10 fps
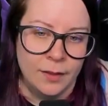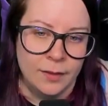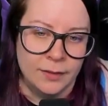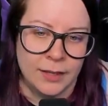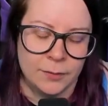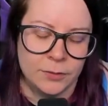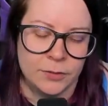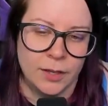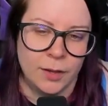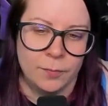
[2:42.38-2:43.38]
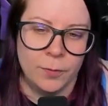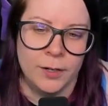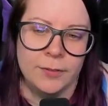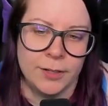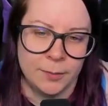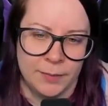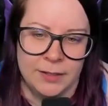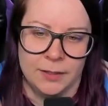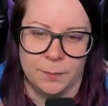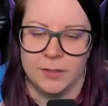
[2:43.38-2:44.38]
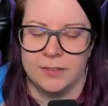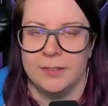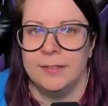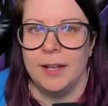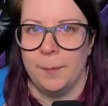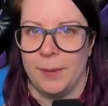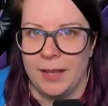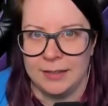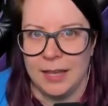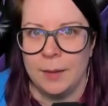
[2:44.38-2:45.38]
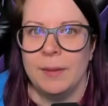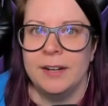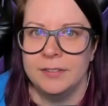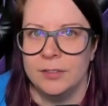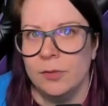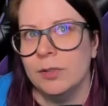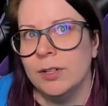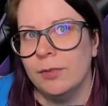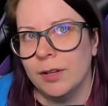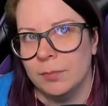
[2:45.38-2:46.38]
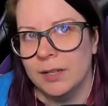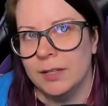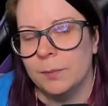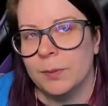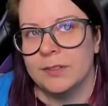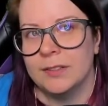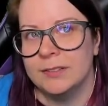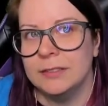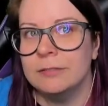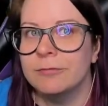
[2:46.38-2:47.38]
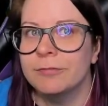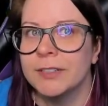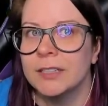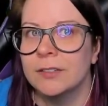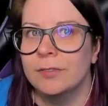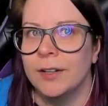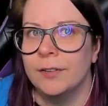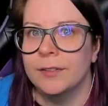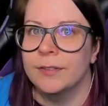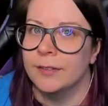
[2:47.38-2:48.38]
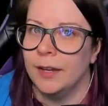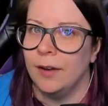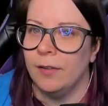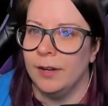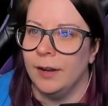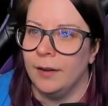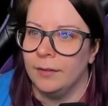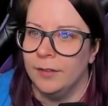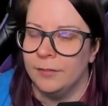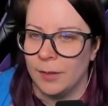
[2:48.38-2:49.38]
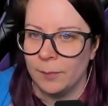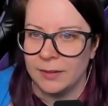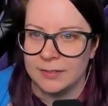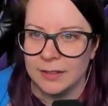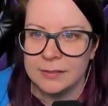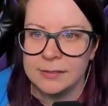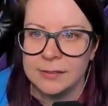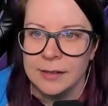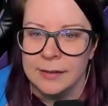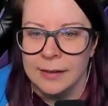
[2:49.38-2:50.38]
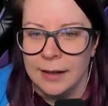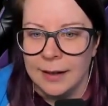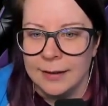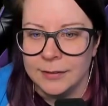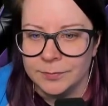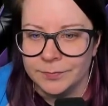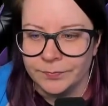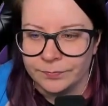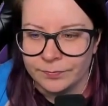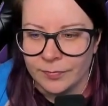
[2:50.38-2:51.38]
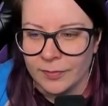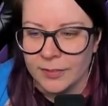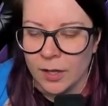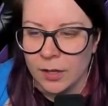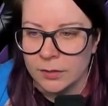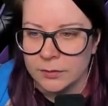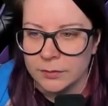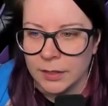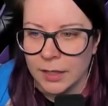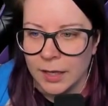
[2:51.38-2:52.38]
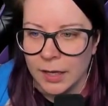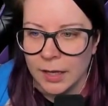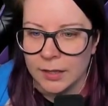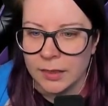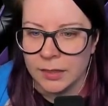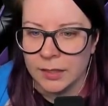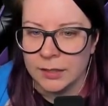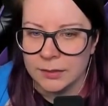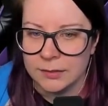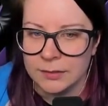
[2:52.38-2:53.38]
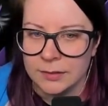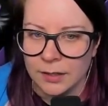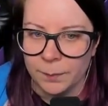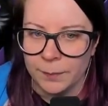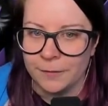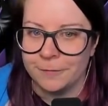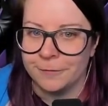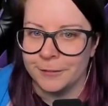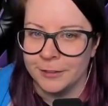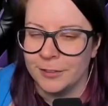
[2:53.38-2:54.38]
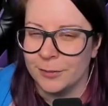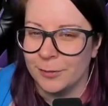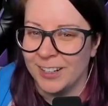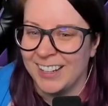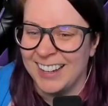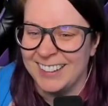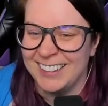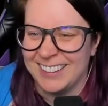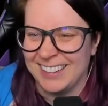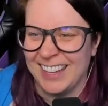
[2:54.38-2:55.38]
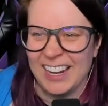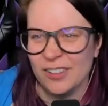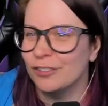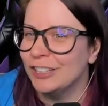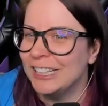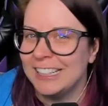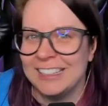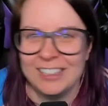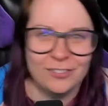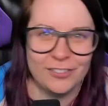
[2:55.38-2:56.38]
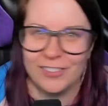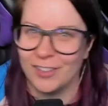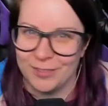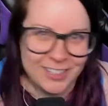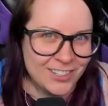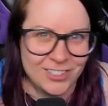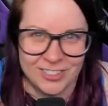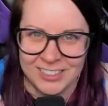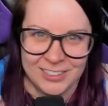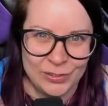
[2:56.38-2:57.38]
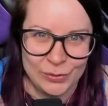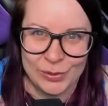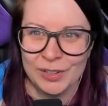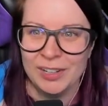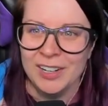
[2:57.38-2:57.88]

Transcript: like I, I want to recommend it because it's not a bad game, and I don't want to recommend it because I didn't feel very scary, if that makes sense. Um, so I think this is gonna be a first where I kind of can't really give a recommendation either or